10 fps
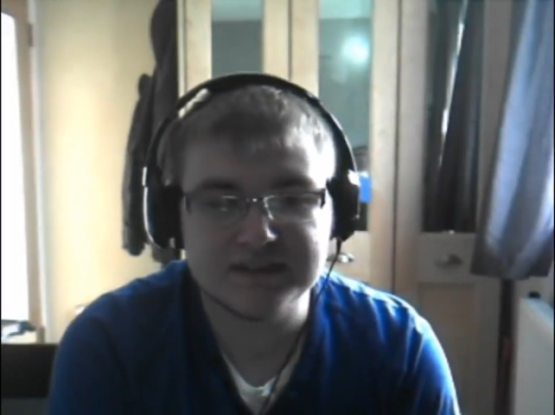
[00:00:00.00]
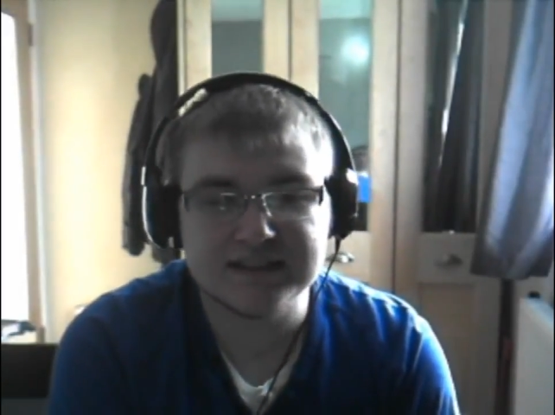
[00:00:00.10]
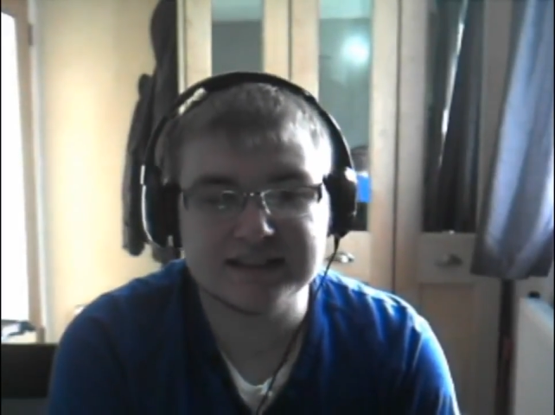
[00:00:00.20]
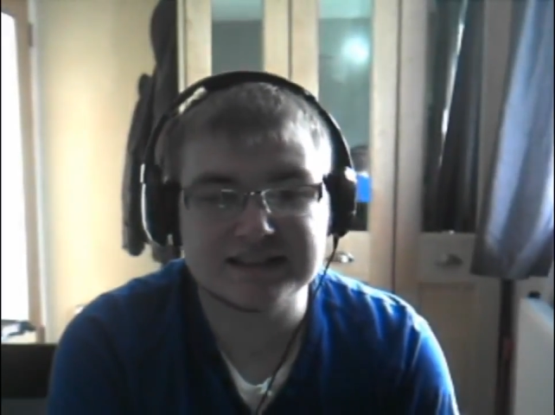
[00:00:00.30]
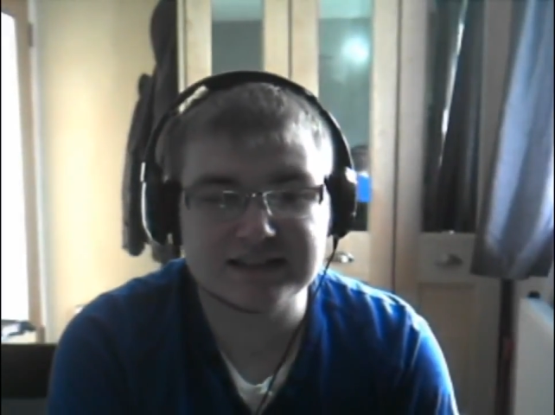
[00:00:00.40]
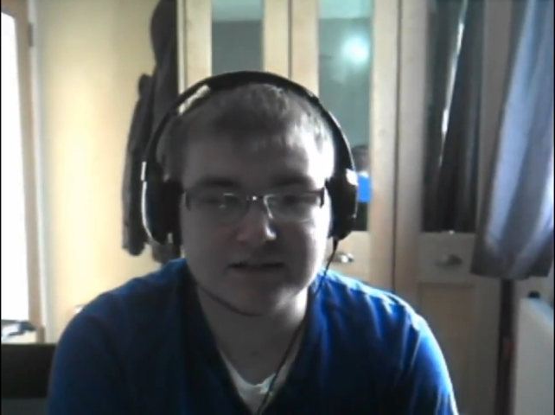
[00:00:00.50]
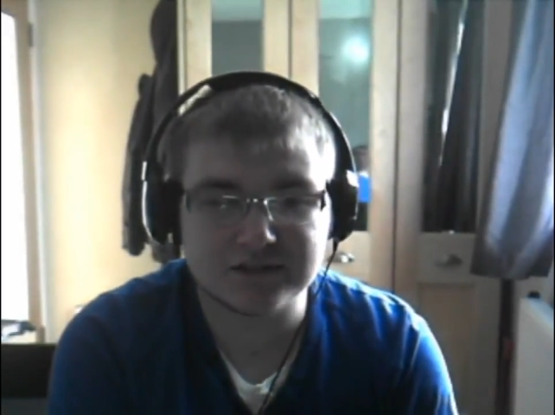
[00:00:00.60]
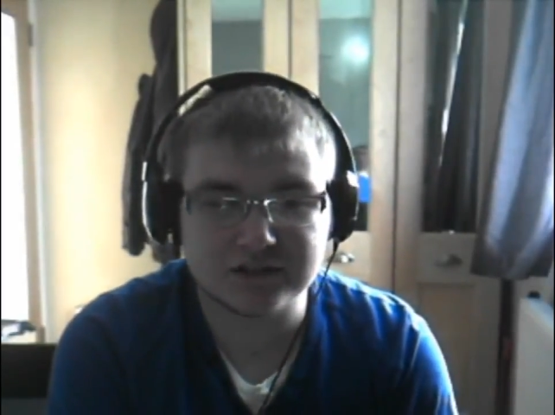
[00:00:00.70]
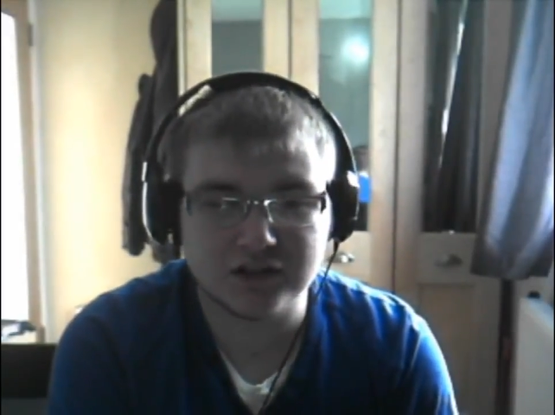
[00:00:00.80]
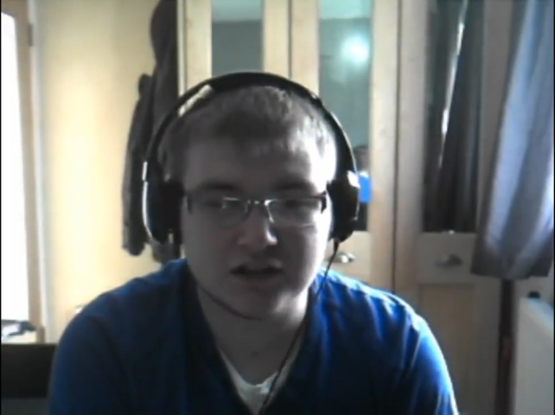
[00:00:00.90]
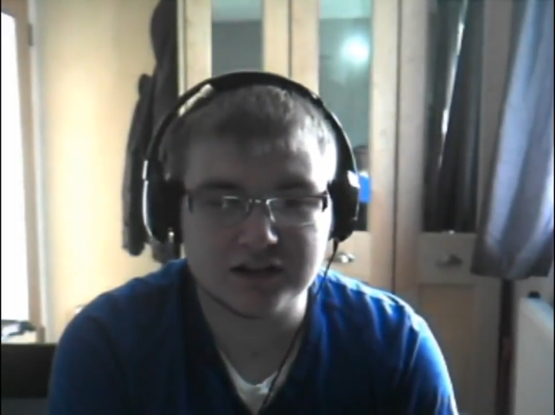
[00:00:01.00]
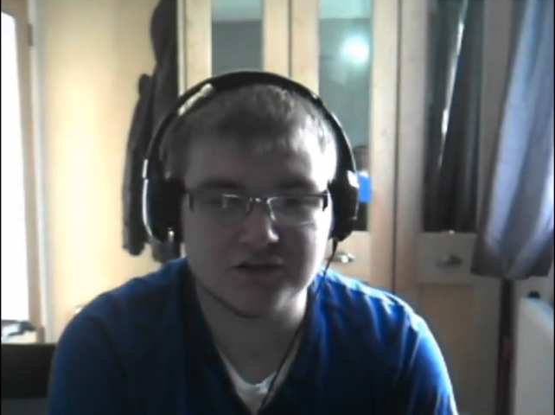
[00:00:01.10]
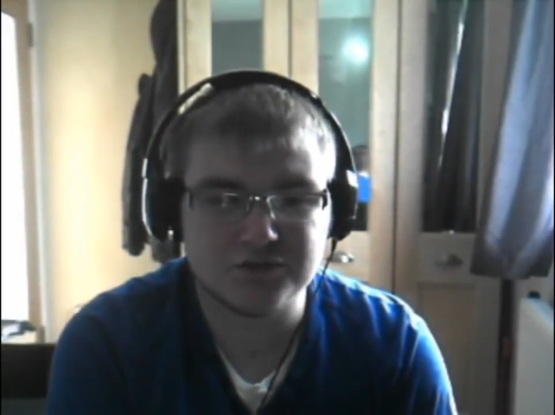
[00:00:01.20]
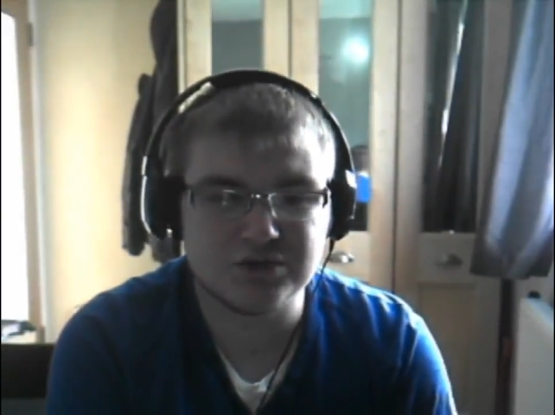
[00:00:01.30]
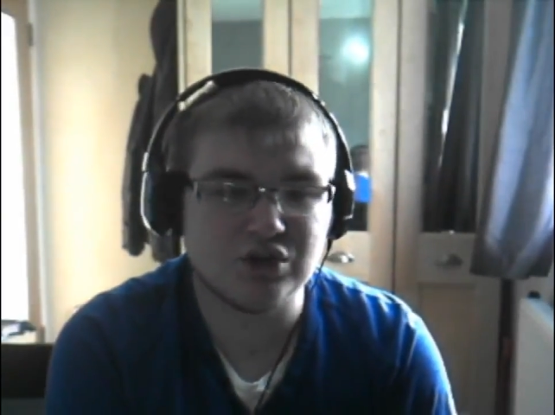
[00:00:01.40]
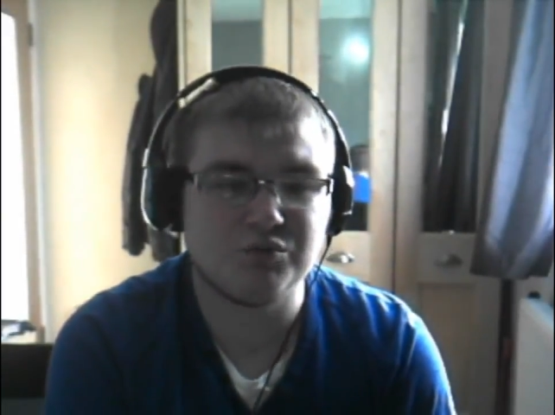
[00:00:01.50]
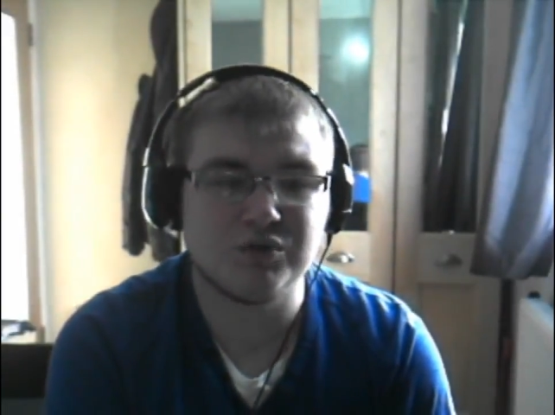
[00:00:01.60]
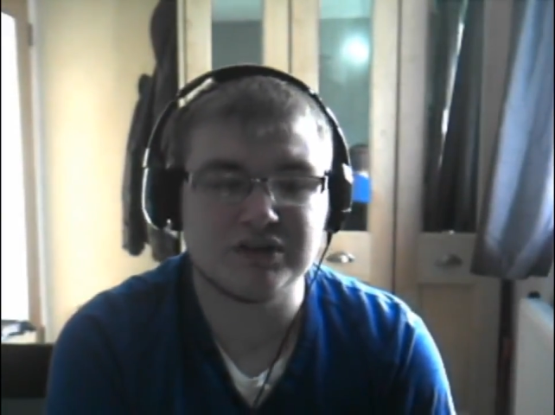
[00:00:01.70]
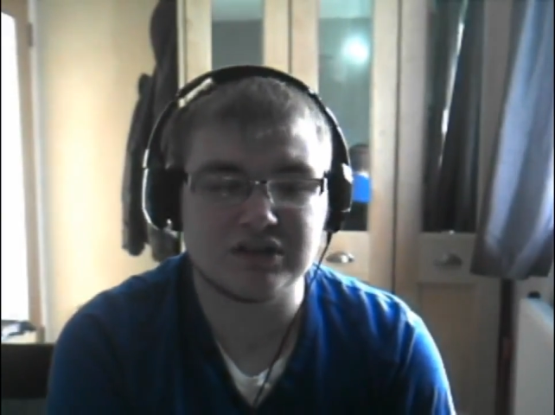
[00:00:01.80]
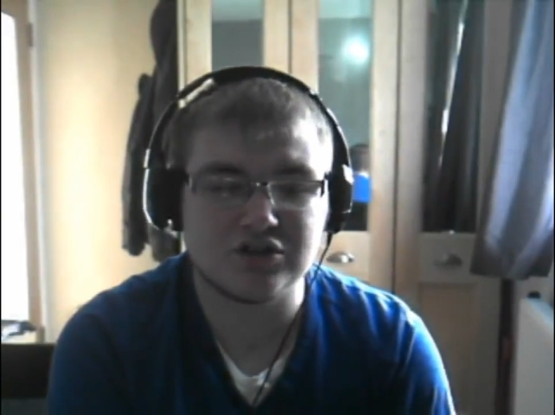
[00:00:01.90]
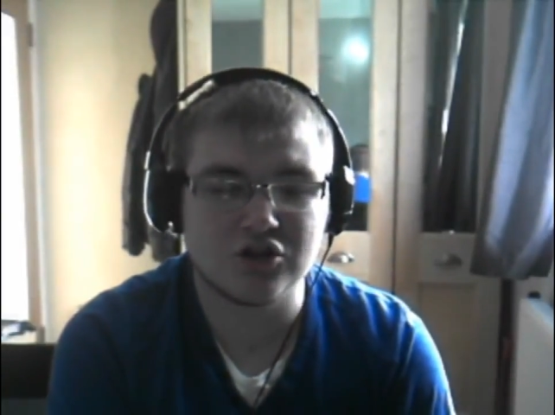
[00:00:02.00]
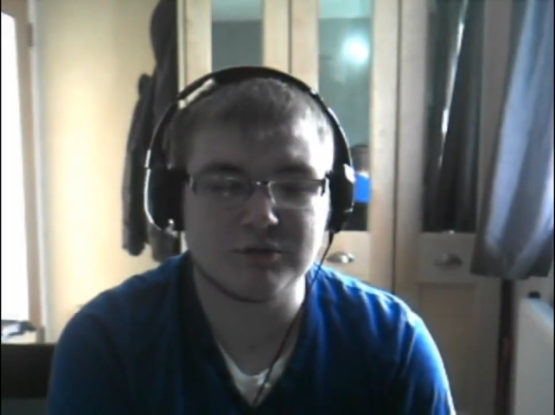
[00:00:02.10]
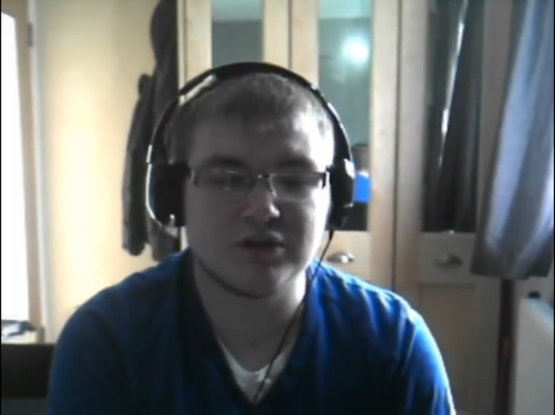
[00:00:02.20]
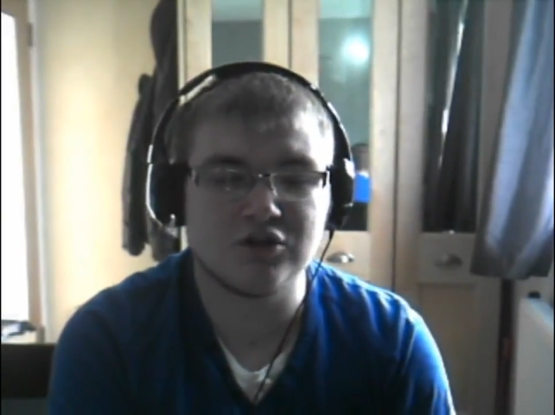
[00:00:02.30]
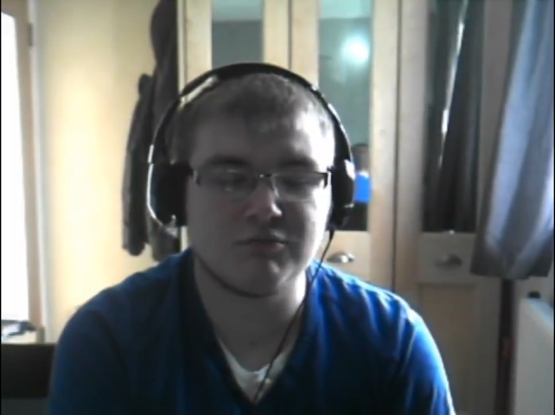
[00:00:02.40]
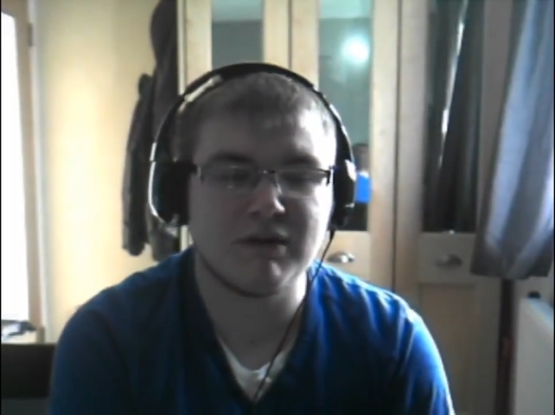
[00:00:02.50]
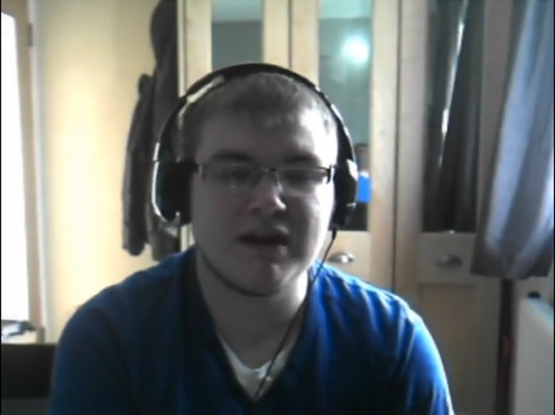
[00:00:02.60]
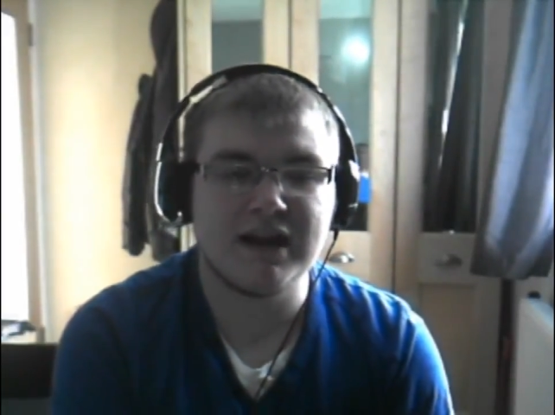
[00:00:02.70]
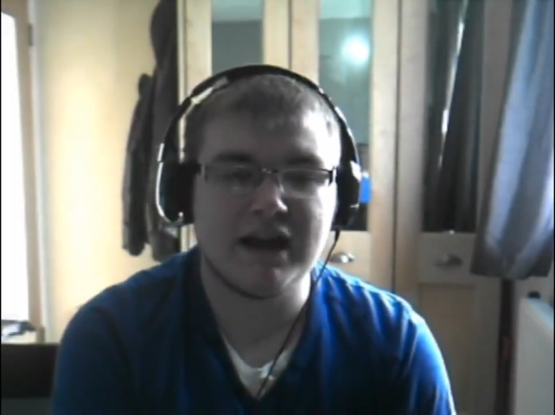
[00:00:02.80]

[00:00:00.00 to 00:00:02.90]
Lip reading: meeting at 7 o'clock and there was no point in coming up